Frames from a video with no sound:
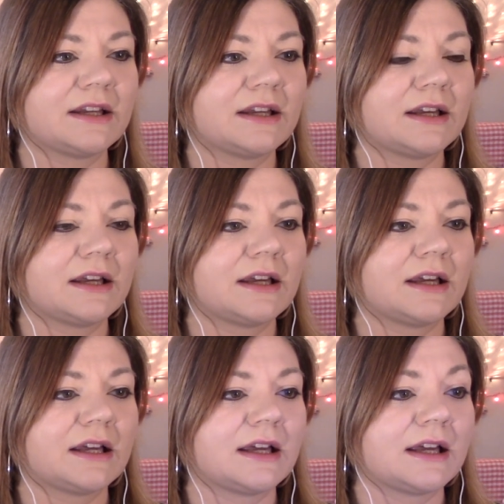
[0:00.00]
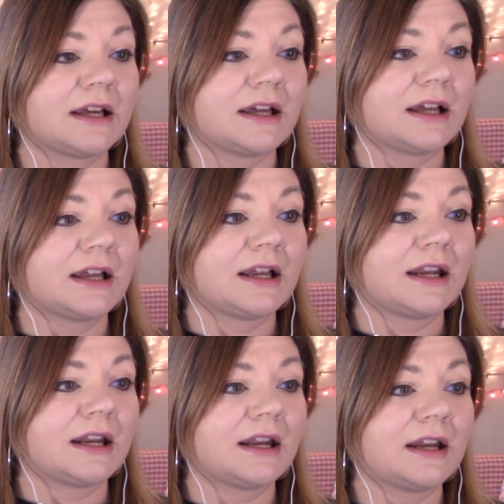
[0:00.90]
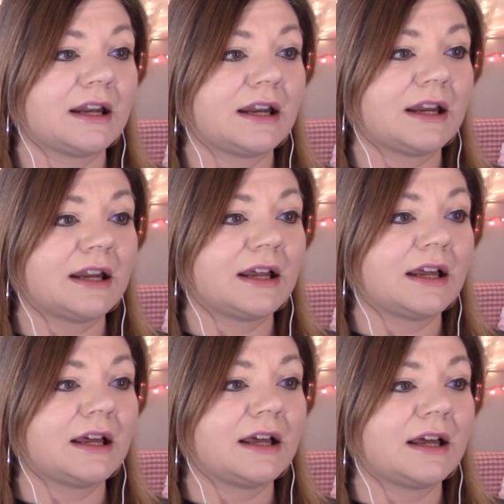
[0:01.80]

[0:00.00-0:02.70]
No one is speaking in this clip.